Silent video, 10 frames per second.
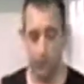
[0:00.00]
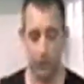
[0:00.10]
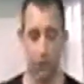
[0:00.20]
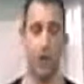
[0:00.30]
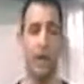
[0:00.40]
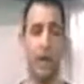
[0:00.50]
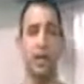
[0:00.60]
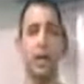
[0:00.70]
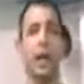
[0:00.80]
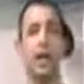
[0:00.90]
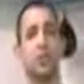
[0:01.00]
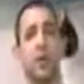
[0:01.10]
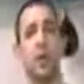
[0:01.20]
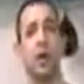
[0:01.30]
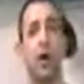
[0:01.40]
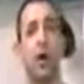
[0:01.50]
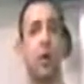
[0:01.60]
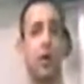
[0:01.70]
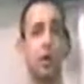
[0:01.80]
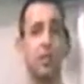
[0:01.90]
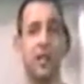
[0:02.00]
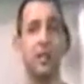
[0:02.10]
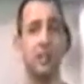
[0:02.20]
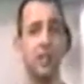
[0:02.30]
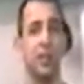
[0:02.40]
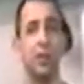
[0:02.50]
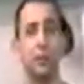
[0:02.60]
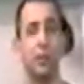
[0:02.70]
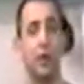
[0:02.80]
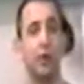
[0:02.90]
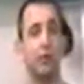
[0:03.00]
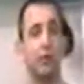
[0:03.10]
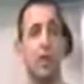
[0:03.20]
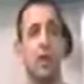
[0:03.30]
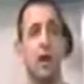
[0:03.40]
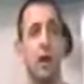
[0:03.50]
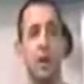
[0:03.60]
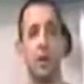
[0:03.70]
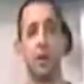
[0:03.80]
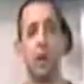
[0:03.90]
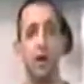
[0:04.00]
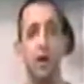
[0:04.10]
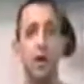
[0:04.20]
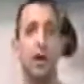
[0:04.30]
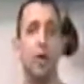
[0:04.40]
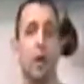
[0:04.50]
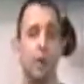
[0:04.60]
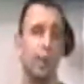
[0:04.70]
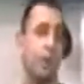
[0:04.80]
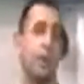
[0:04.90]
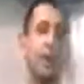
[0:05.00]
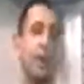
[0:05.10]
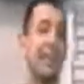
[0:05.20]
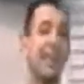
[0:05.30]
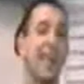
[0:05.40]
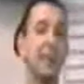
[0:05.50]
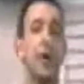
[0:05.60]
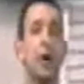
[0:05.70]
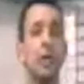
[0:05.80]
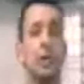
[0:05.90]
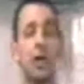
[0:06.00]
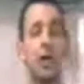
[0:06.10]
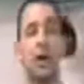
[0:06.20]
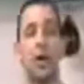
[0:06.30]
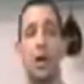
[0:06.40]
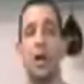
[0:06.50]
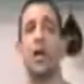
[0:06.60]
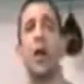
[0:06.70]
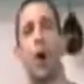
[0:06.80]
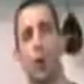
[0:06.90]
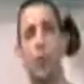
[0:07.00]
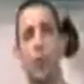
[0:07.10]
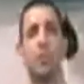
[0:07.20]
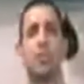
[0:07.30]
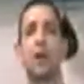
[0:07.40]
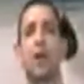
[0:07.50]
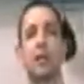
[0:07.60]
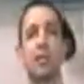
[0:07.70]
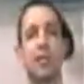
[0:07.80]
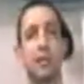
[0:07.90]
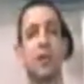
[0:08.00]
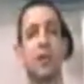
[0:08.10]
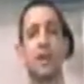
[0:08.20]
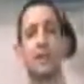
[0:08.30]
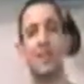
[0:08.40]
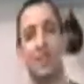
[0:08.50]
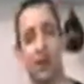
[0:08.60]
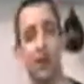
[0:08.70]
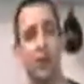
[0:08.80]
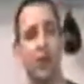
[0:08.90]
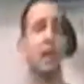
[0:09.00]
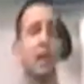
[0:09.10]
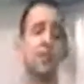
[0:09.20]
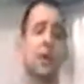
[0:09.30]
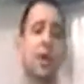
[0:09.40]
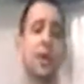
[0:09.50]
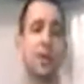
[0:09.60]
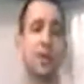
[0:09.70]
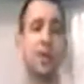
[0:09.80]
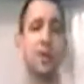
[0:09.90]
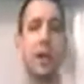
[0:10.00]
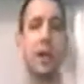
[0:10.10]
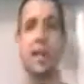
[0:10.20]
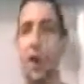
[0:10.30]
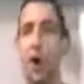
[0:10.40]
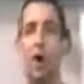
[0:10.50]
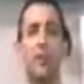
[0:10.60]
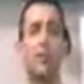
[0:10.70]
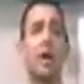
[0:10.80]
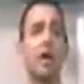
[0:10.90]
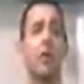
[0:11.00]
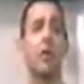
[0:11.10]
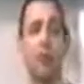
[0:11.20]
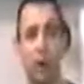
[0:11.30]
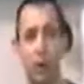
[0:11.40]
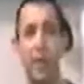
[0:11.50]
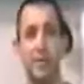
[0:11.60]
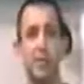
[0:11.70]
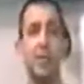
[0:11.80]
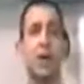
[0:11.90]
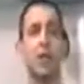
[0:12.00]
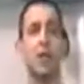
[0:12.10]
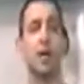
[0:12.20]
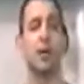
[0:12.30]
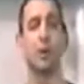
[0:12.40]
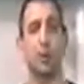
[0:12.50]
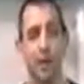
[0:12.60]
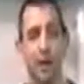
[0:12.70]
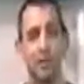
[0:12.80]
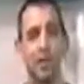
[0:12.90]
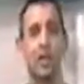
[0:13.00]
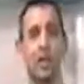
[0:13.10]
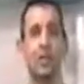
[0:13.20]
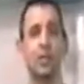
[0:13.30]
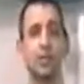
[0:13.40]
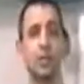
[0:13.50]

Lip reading: training, they asked me, they go, oh, what do you see as the weak point of Taekwondo? And I go, well, you guys can't punch at all. They go, oh, but we're starting to. And I said, no, you're not starting to. The art of Taekwondo is the art of Taekwondo. It will not change.